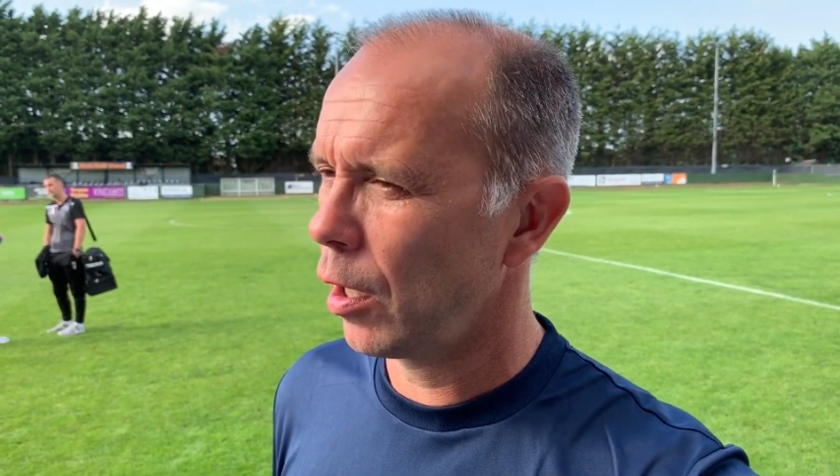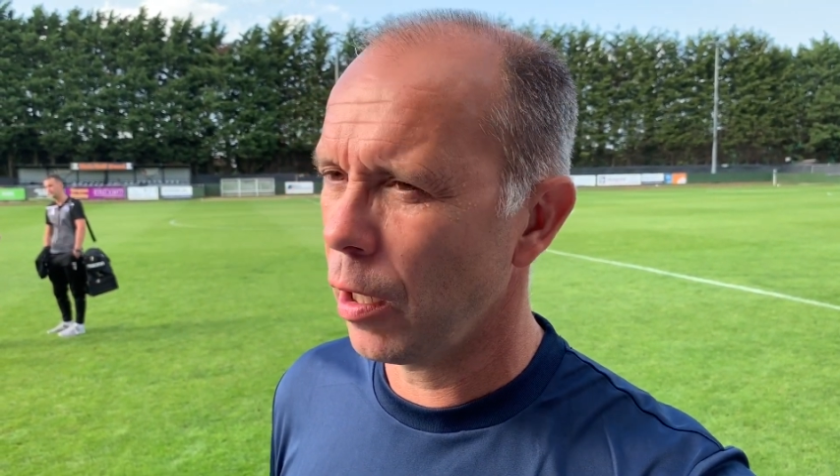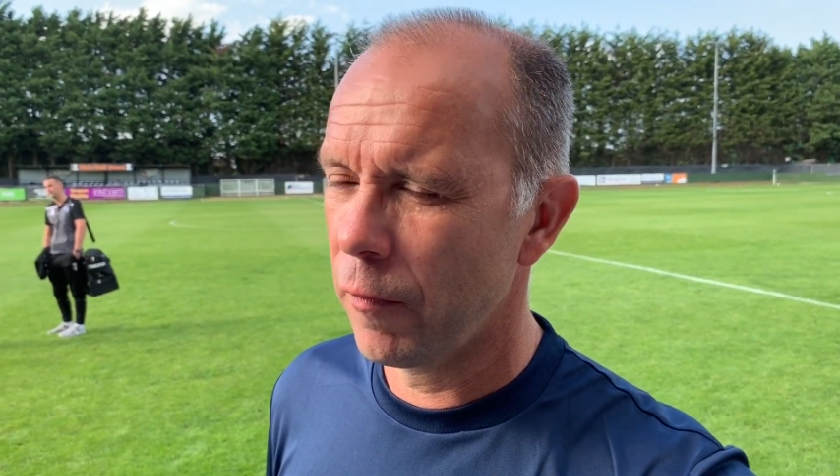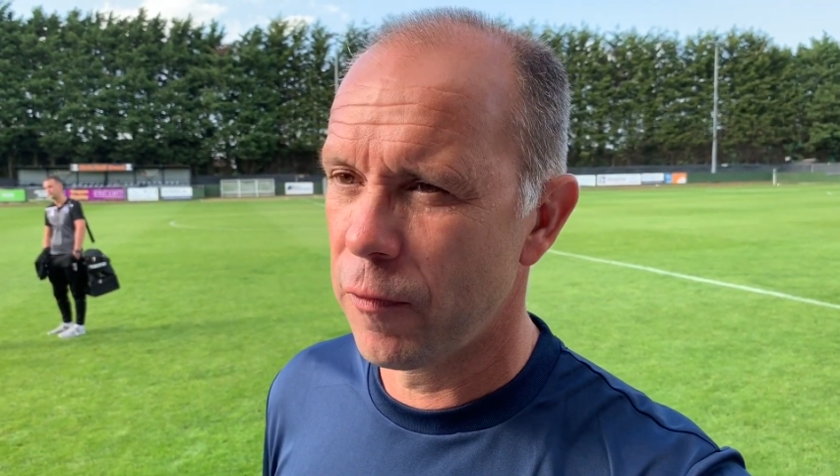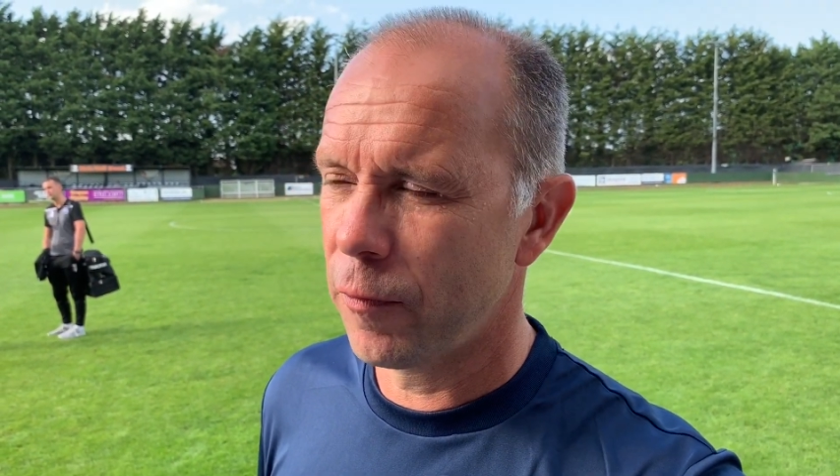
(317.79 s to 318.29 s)

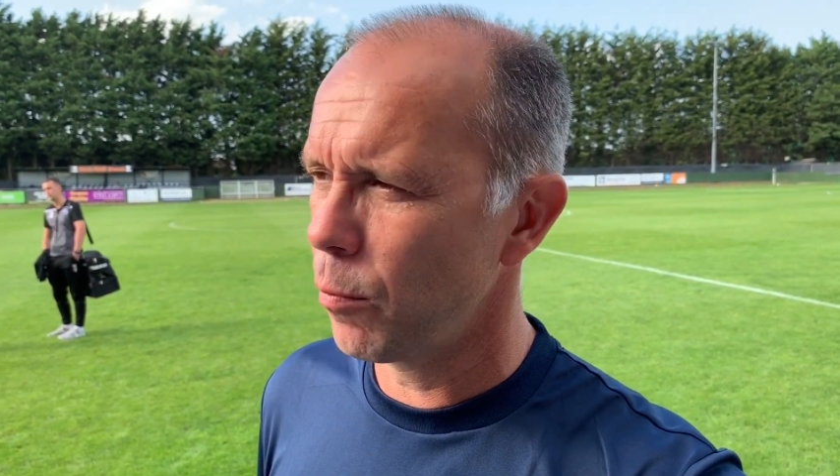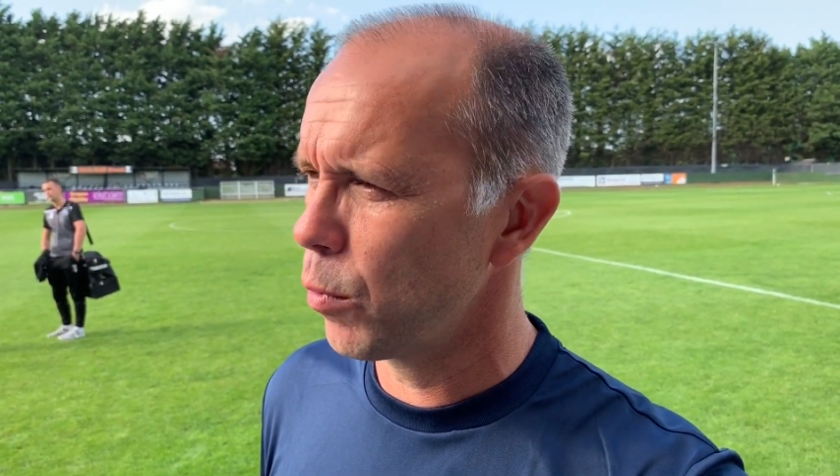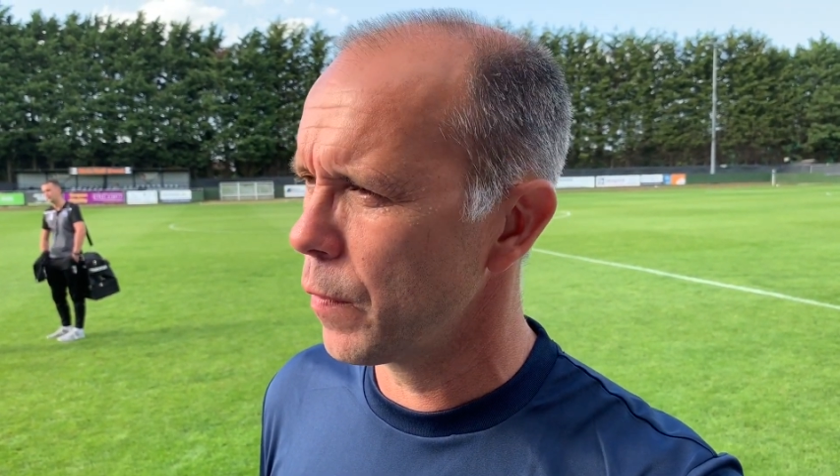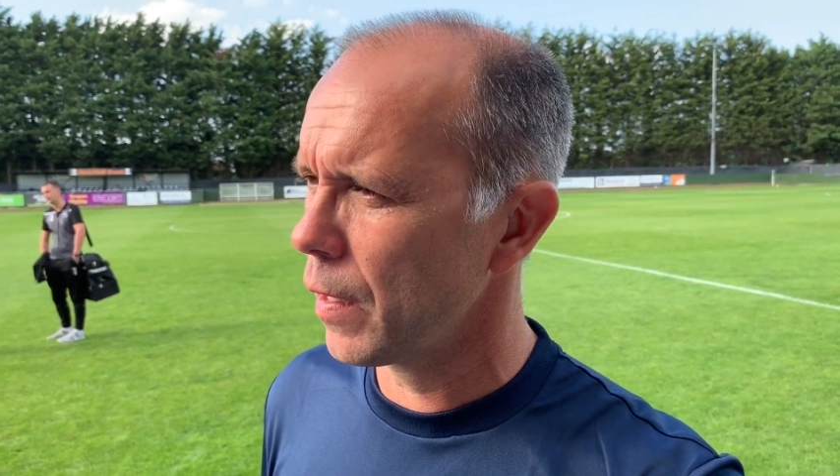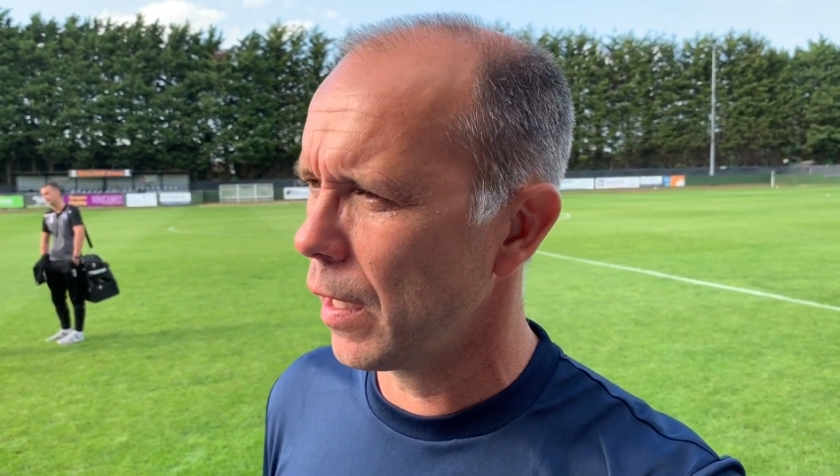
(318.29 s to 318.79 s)
lot of
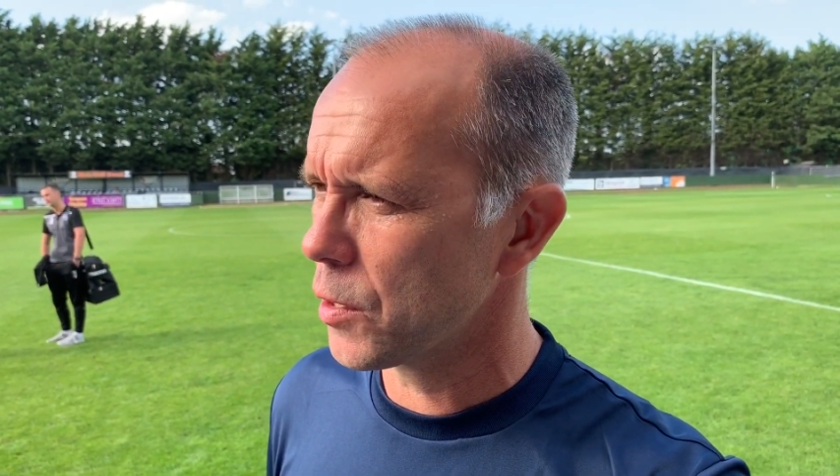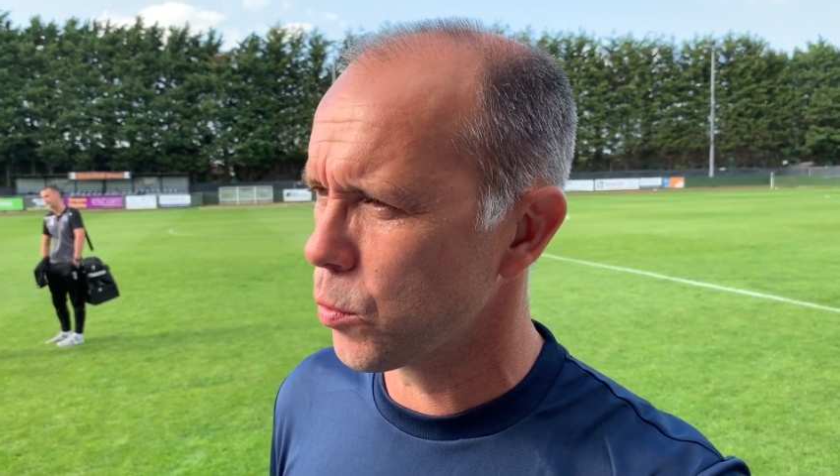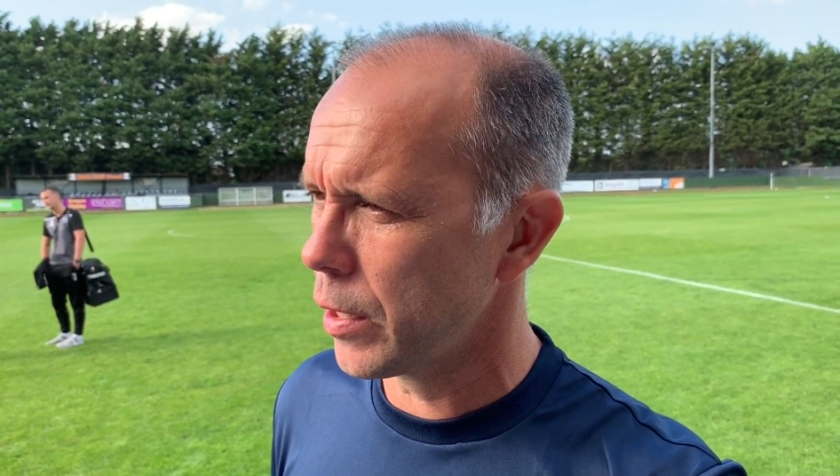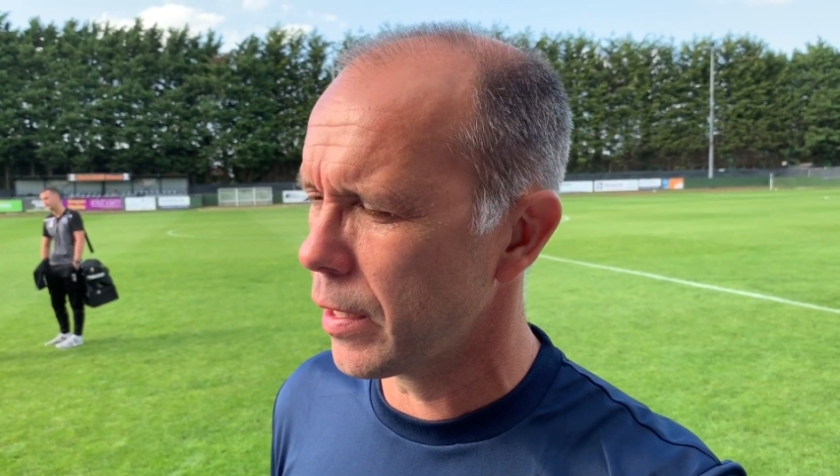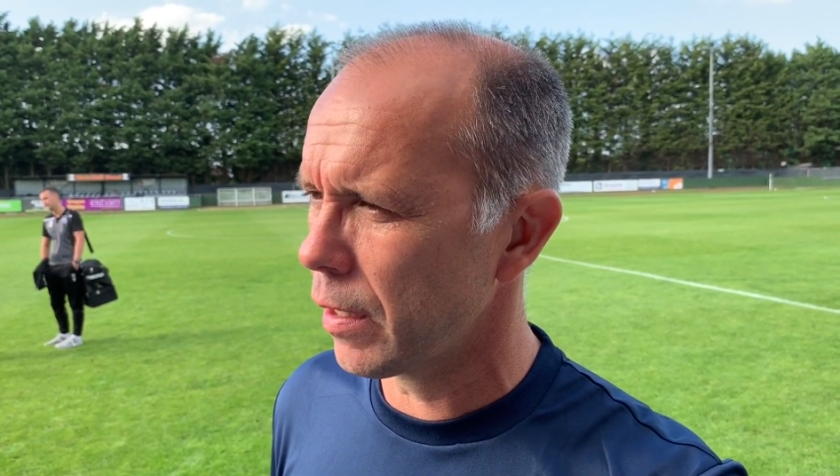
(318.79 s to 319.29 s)
football in the last week,